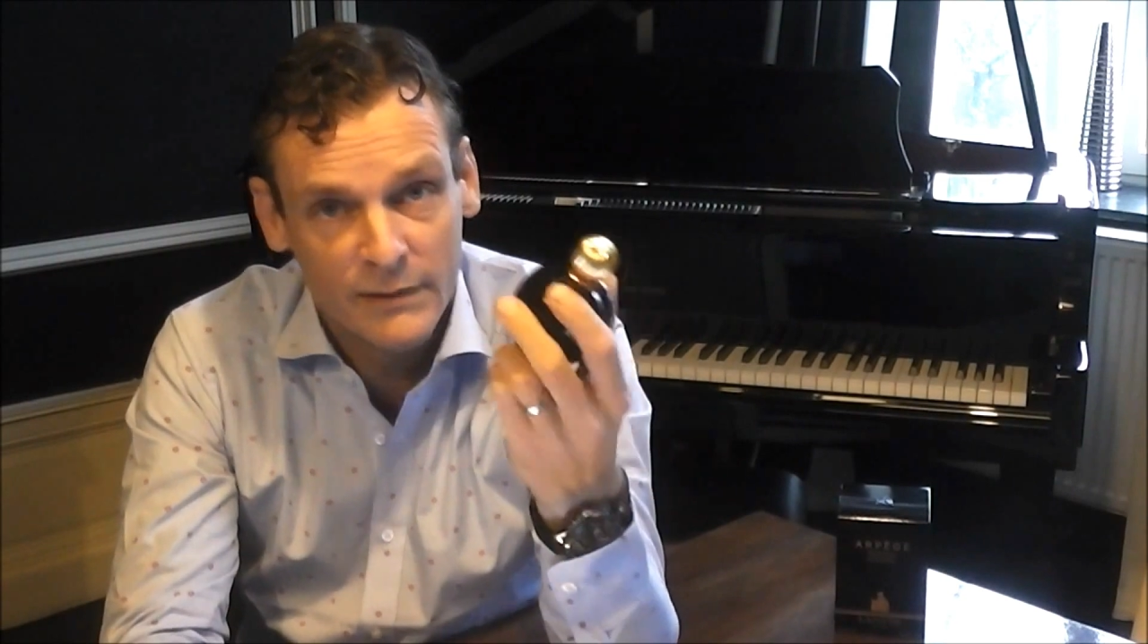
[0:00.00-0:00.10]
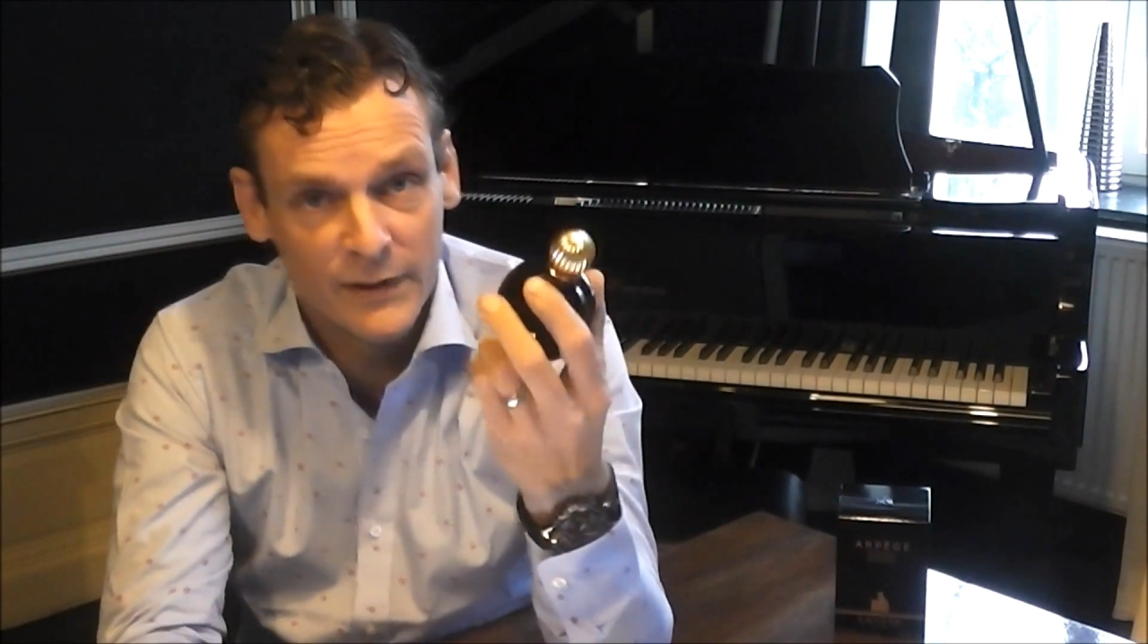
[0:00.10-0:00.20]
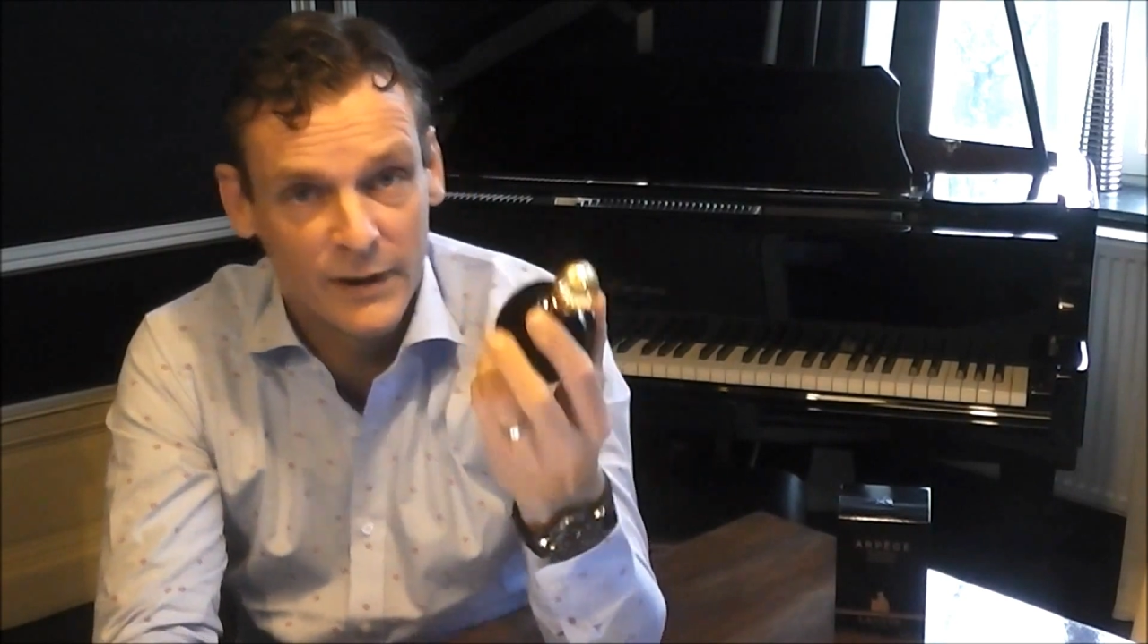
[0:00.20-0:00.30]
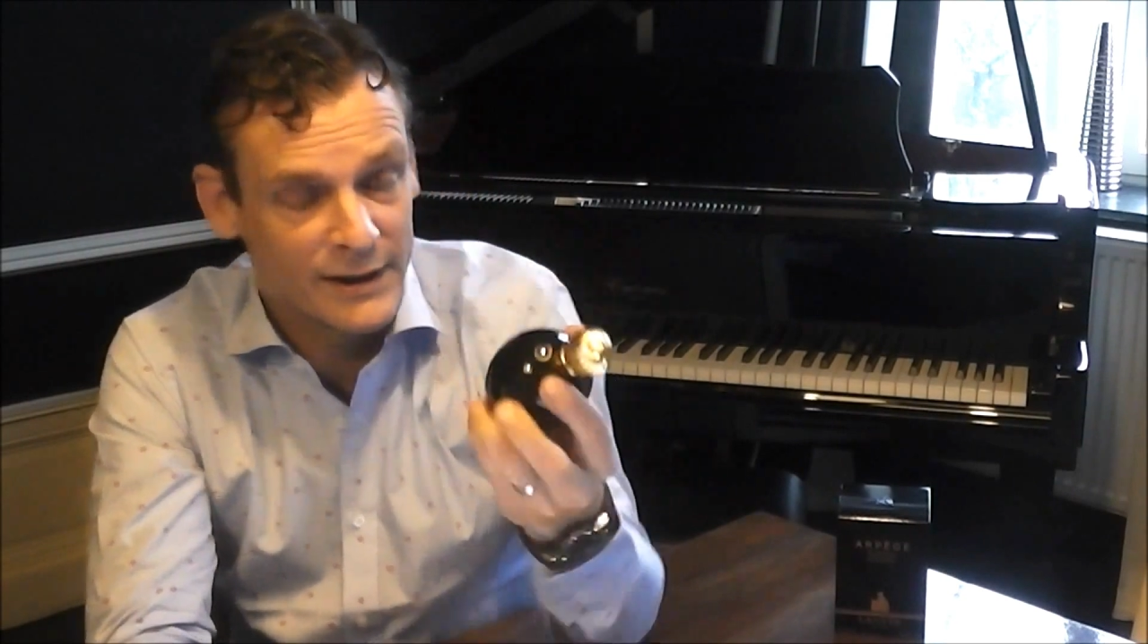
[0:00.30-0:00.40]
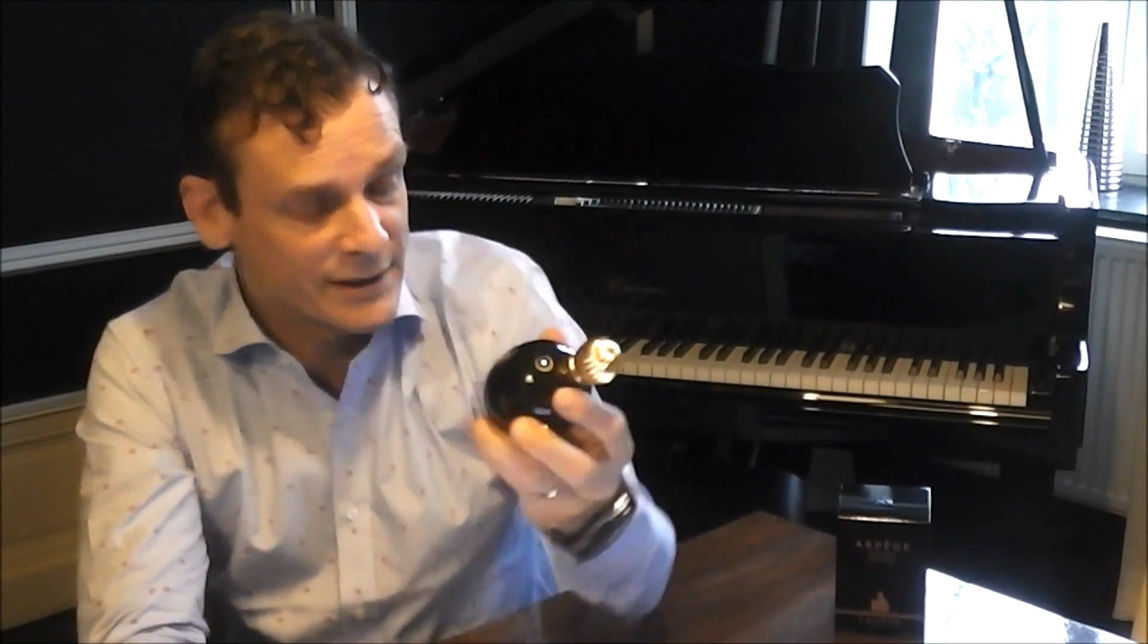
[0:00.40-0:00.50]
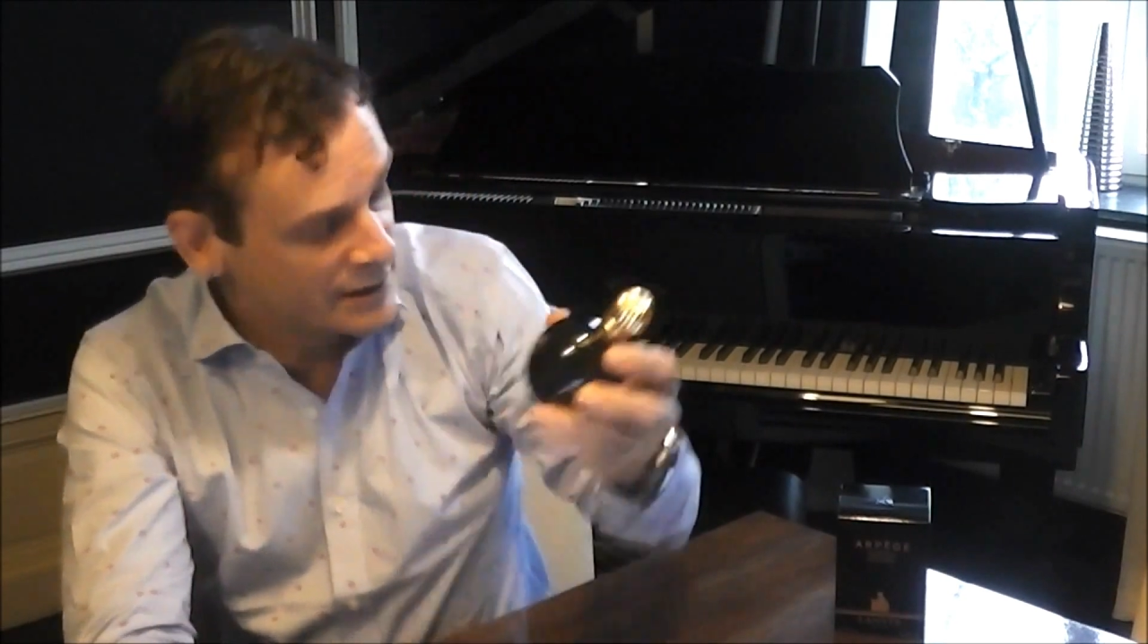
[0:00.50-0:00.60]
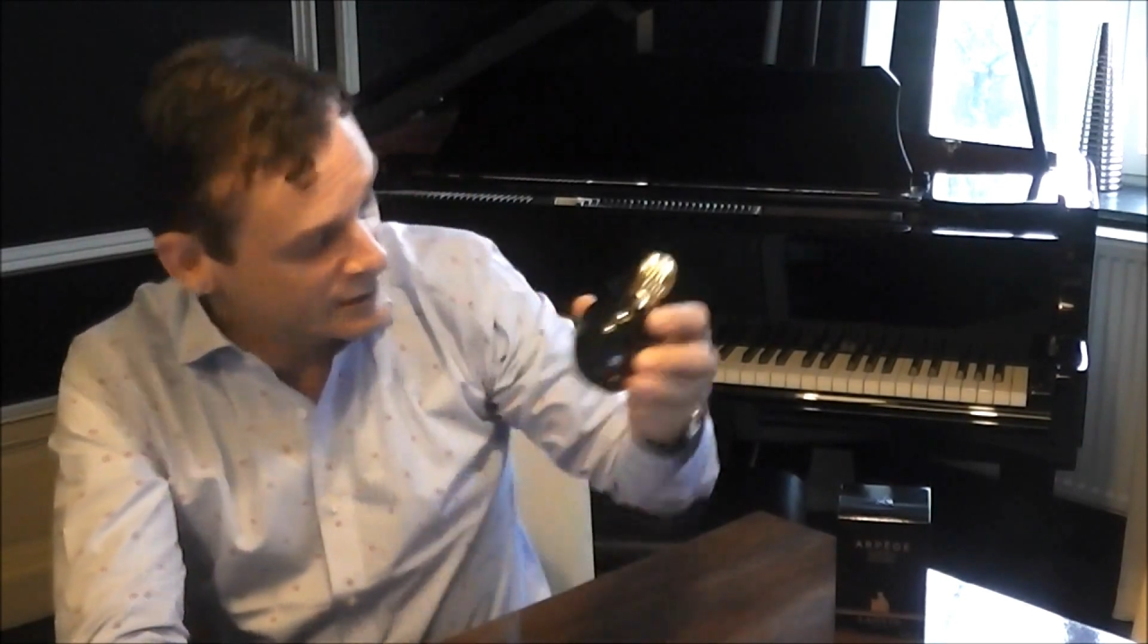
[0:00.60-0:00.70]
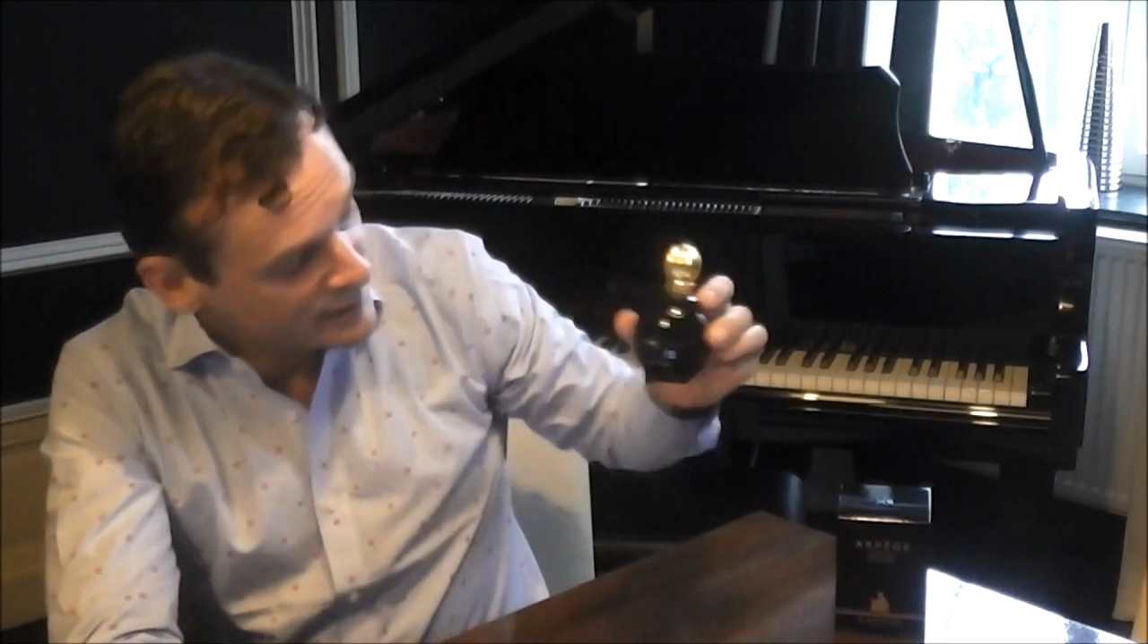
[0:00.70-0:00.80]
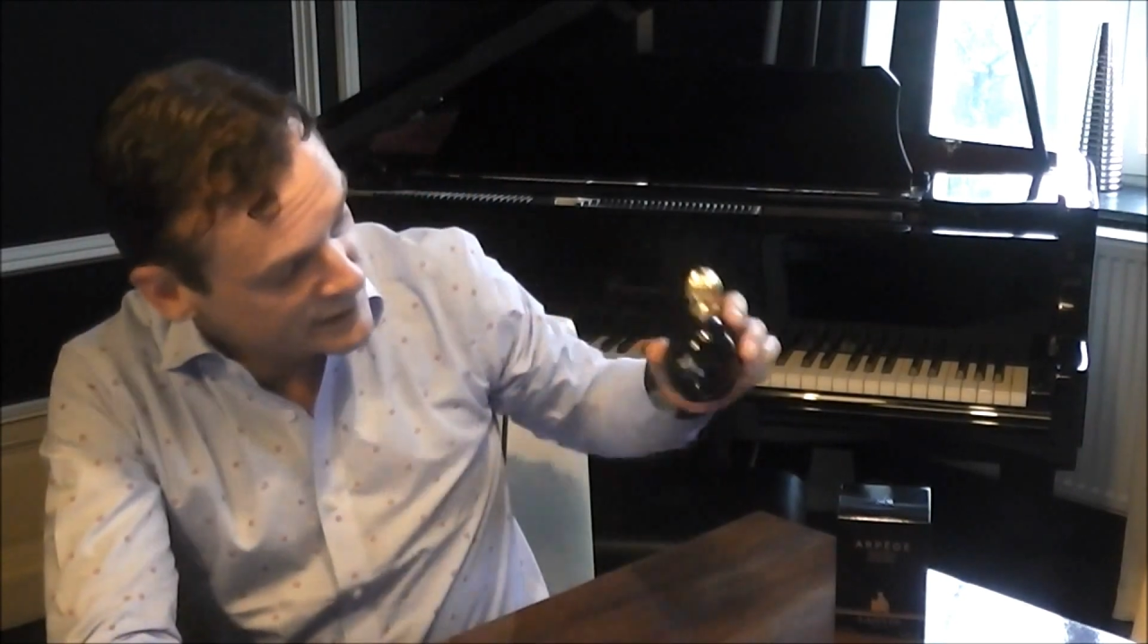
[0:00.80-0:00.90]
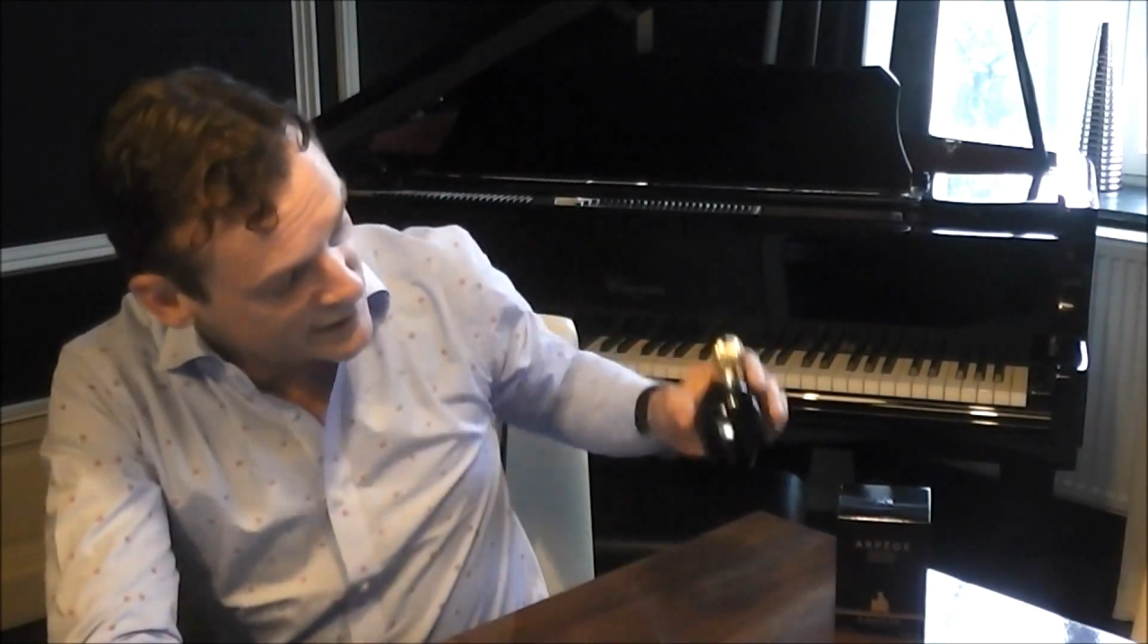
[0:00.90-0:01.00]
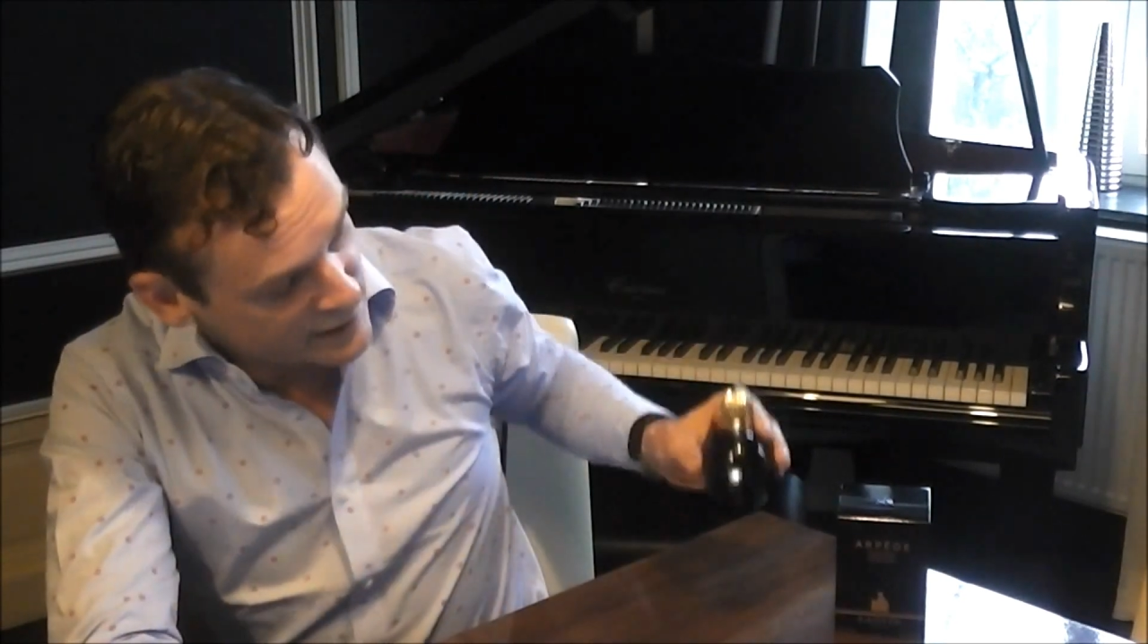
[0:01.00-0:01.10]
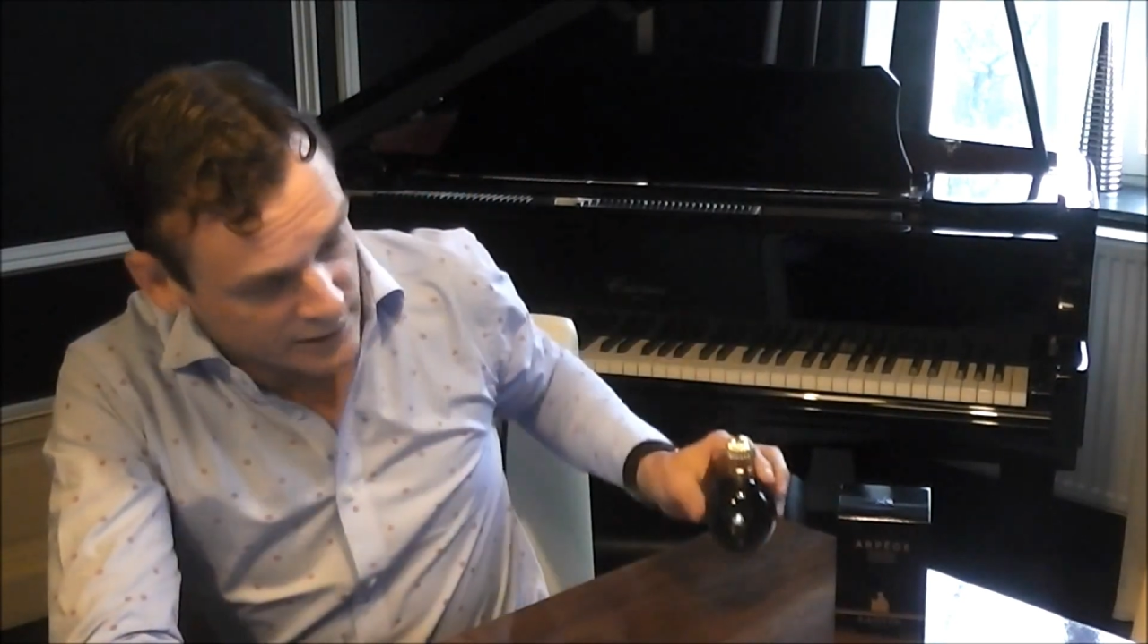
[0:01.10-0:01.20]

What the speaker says: of the 1920s